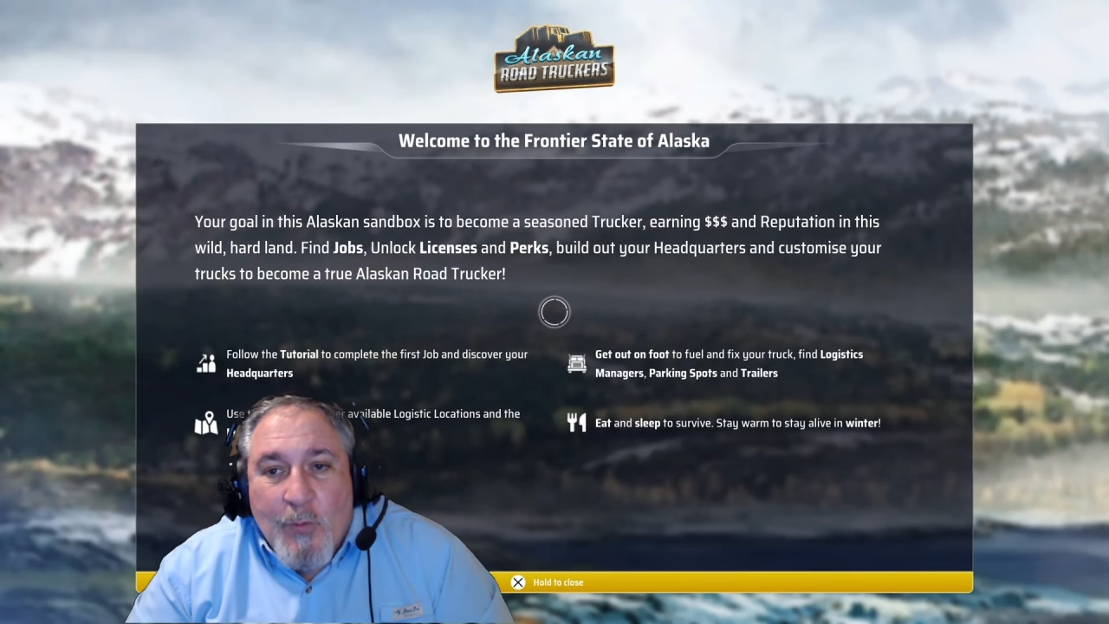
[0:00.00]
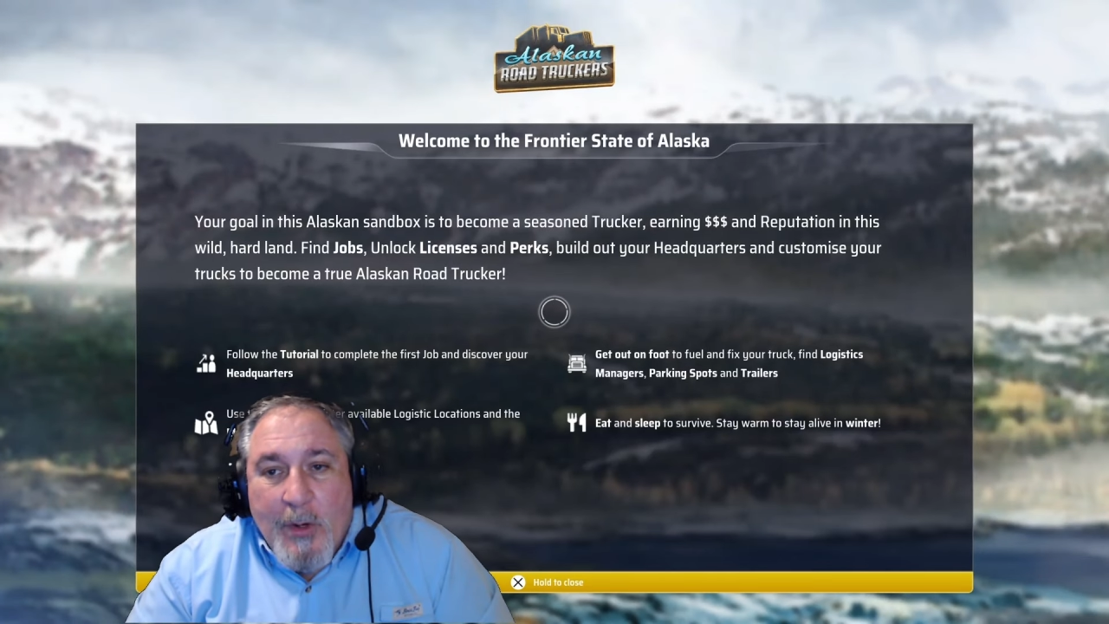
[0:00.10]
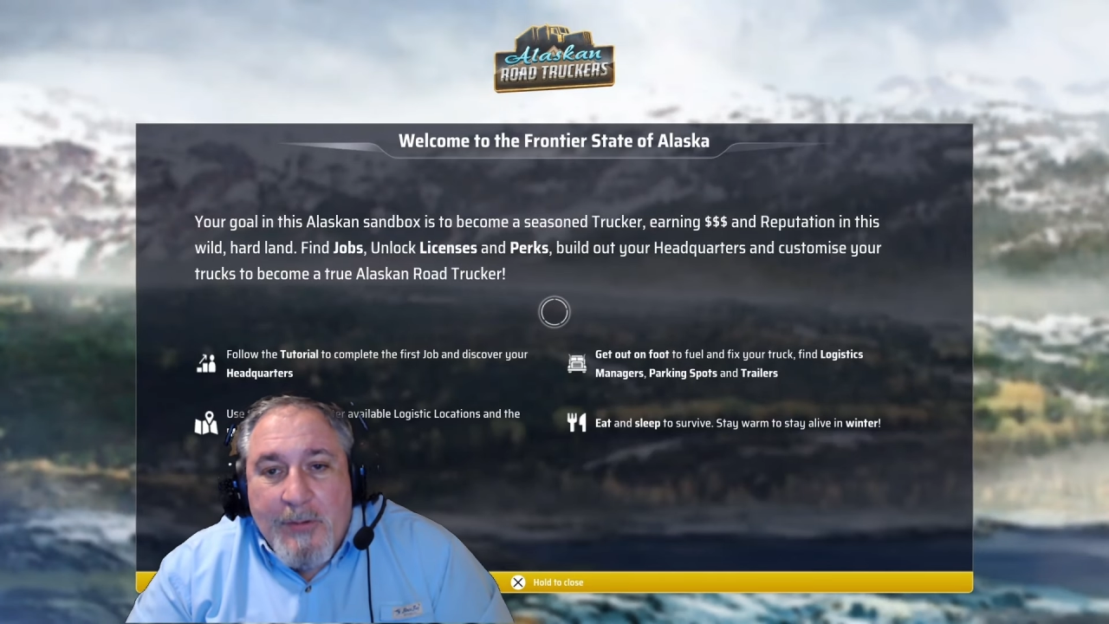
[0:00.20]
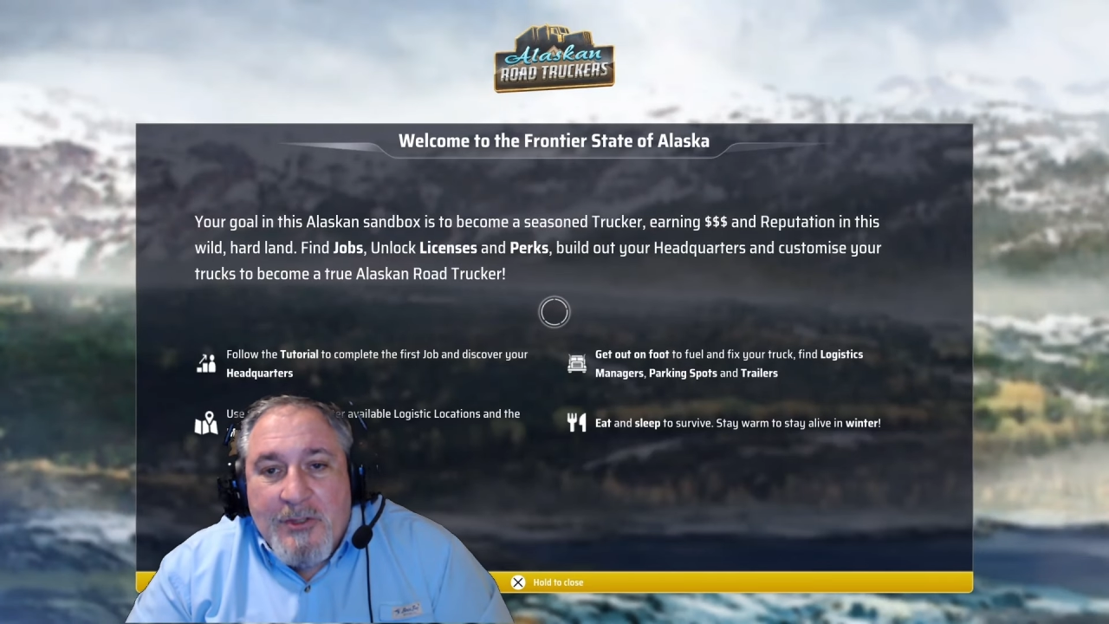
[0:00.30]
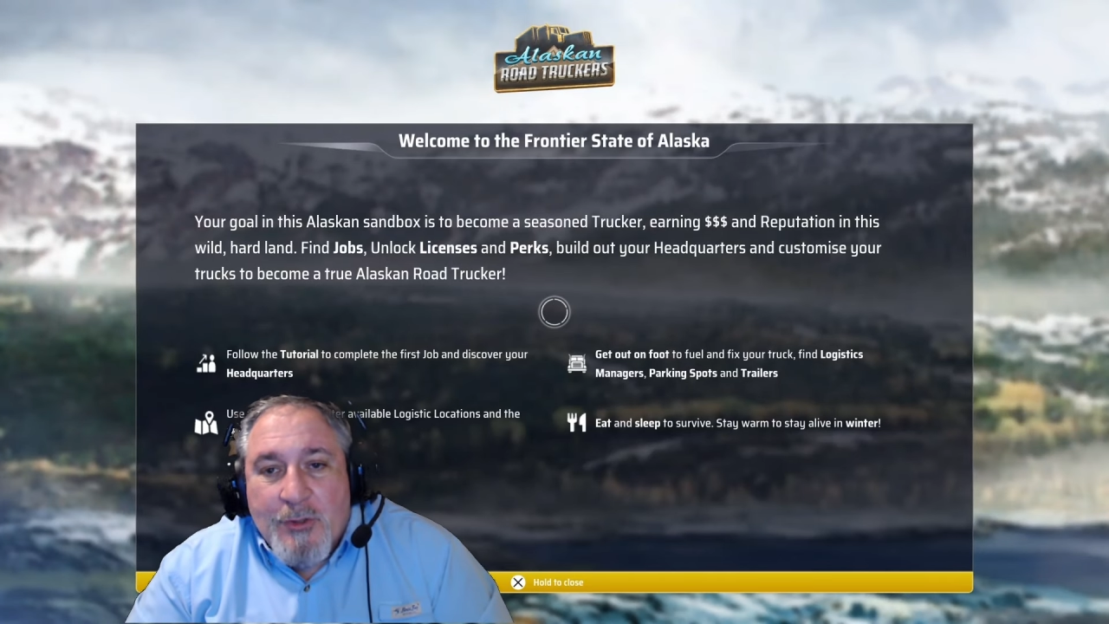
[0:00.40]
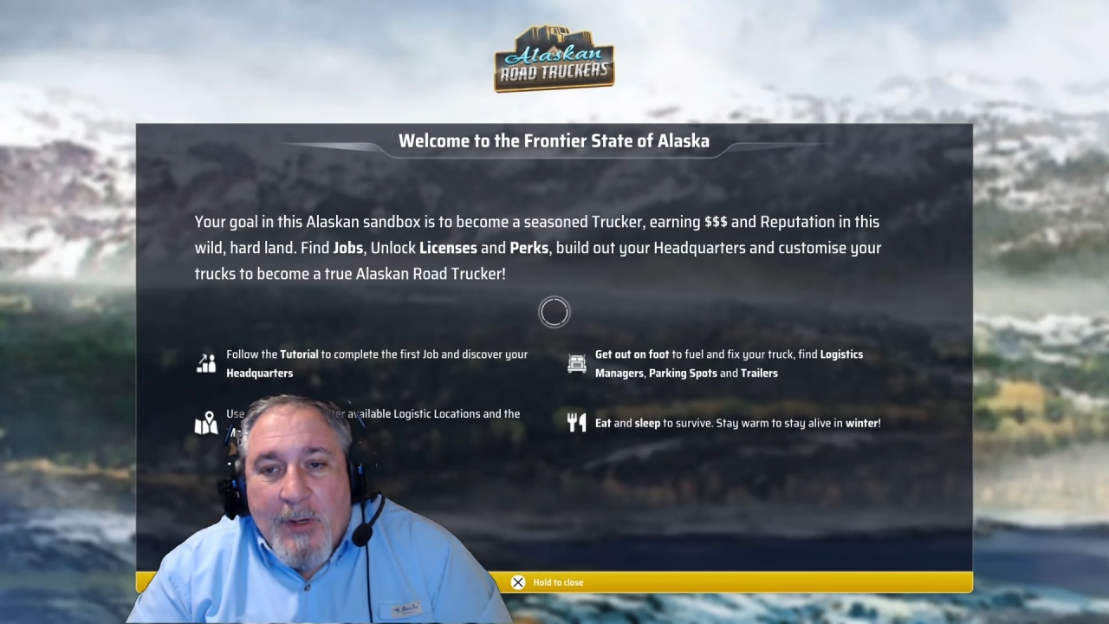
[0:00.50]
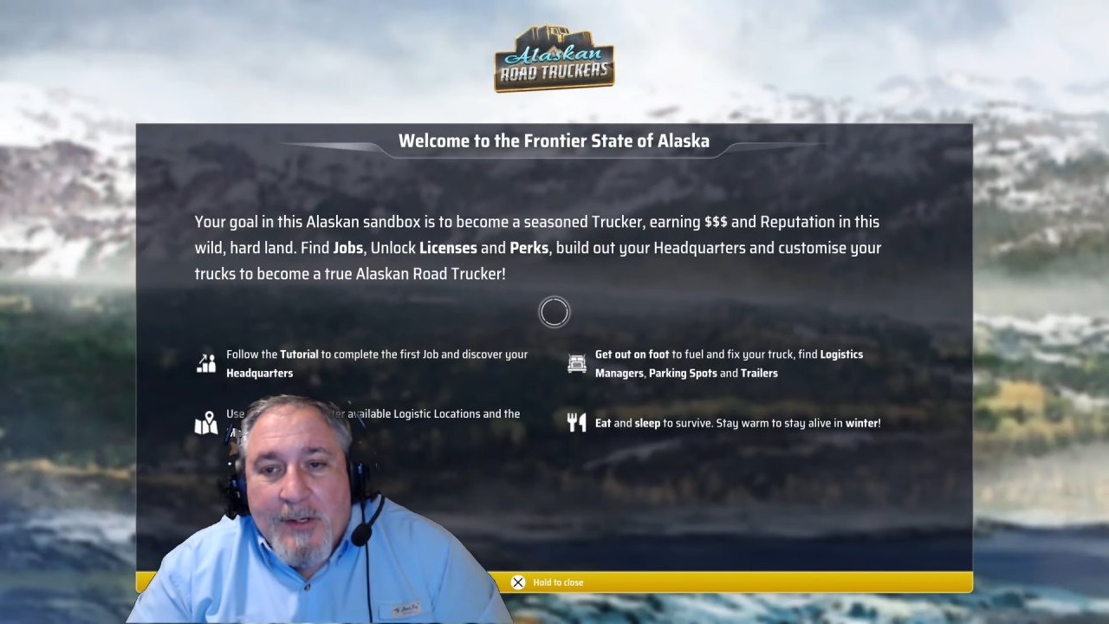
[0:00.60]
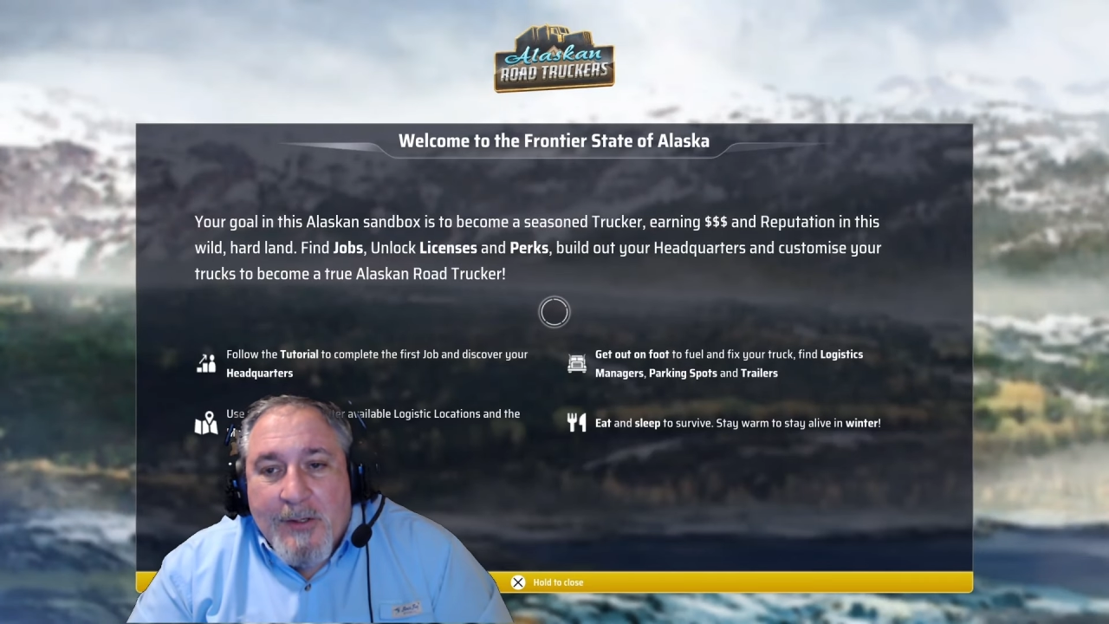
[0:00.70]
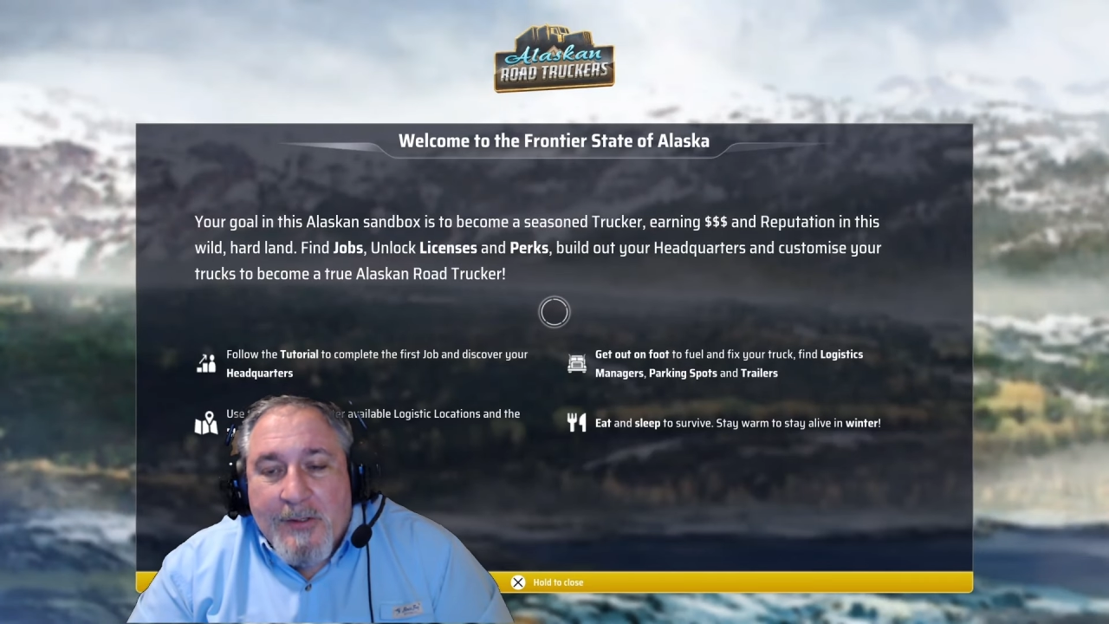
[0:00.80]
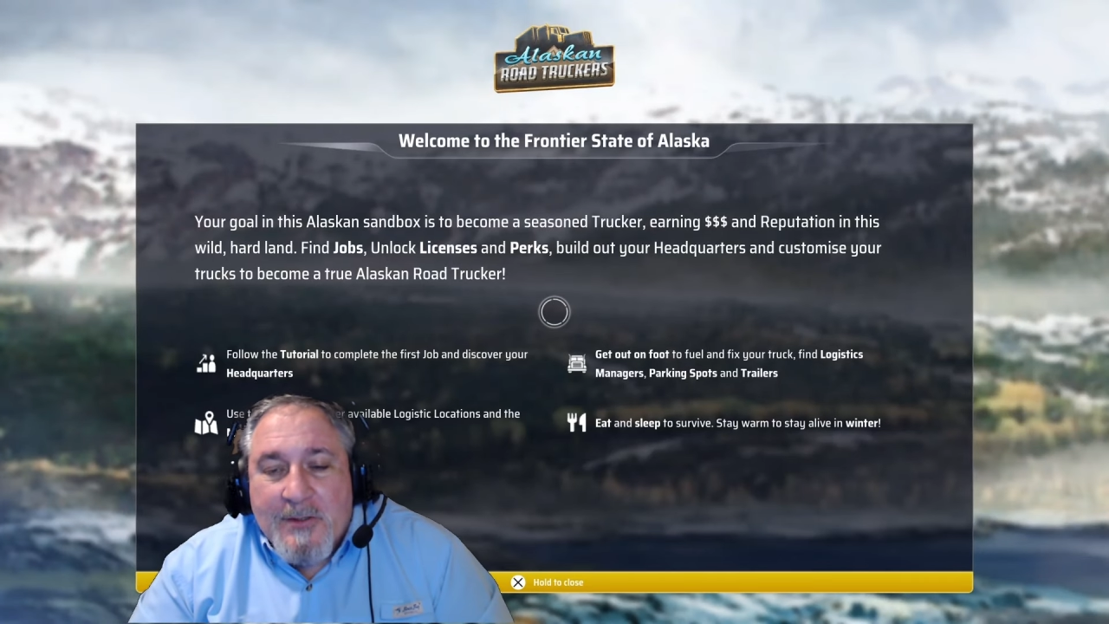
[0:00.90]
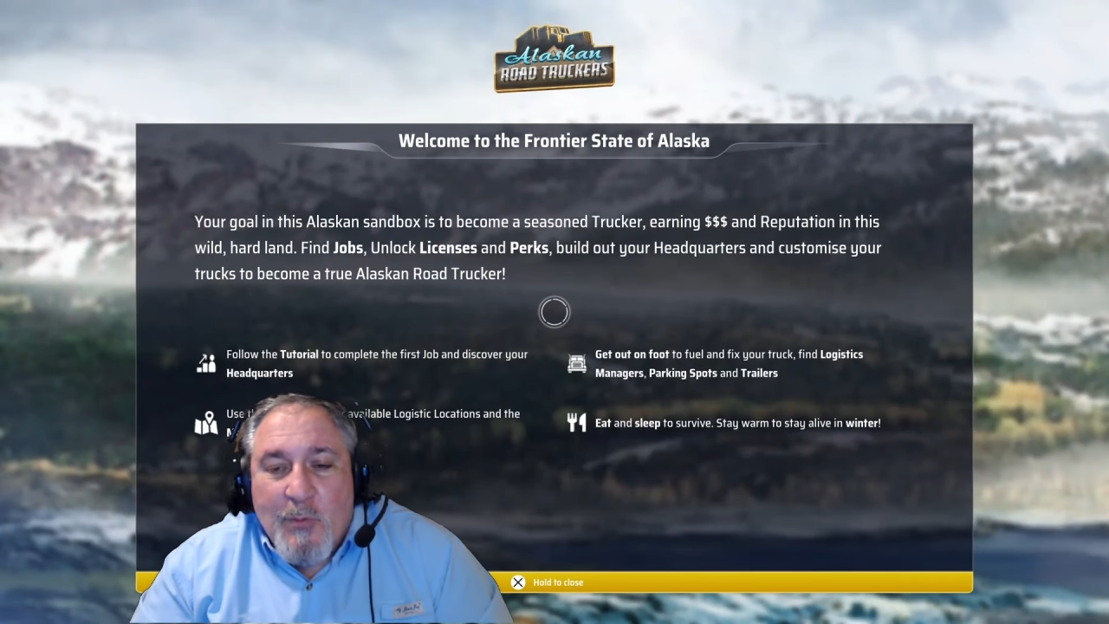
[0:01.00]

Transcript: Road Truckers.